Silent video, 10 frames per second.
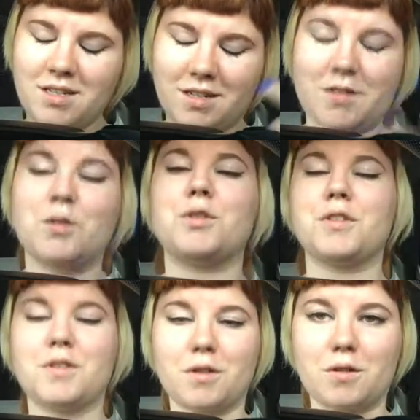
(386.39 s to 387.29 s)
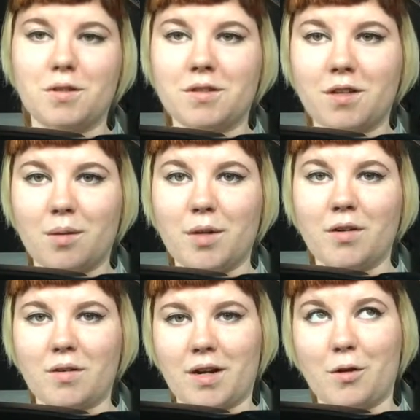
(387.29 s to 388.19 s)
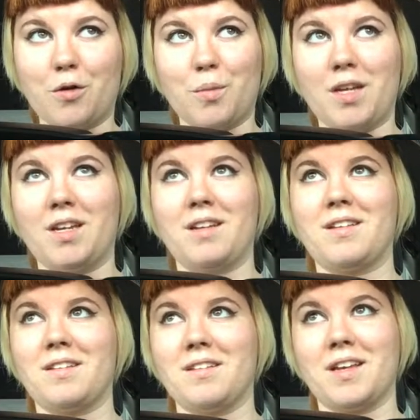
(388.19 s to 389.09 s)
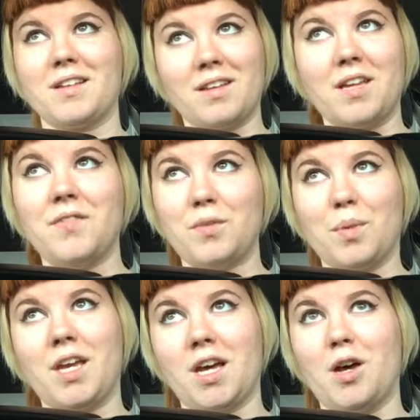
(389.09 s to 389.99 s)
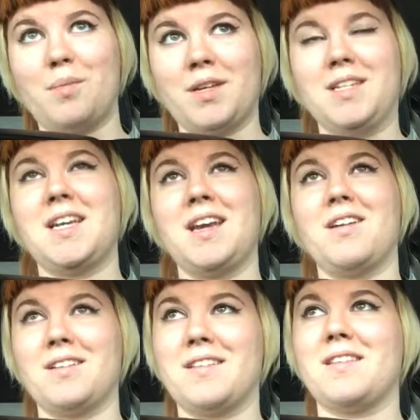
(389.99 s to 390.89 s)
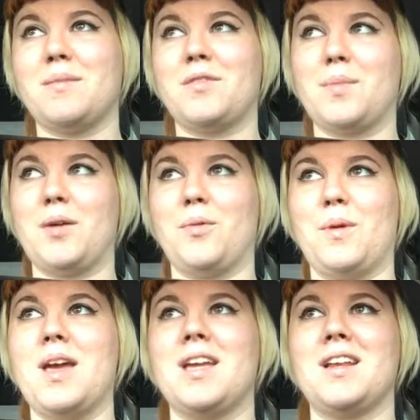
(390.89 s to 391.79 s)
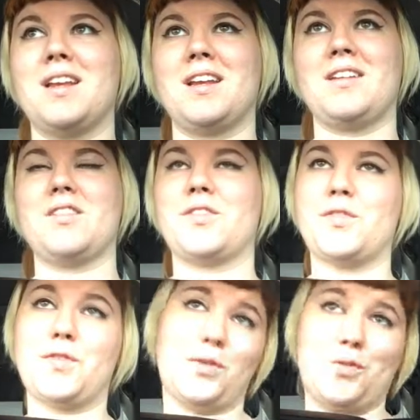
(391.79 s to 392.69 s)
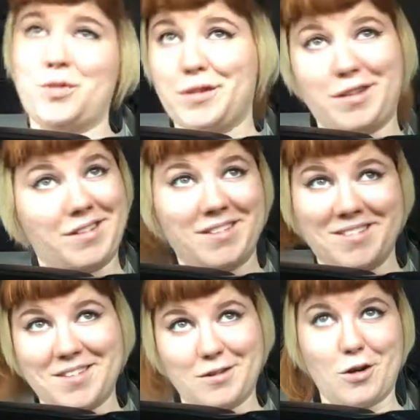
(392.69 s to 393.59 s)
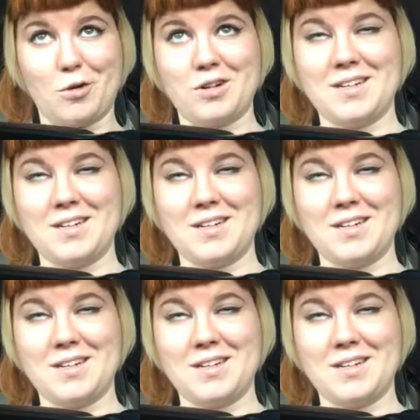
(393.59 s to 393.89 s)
a social circle is coming around me to, like, lift me up and take on some of my weight. And it just feels really good. So,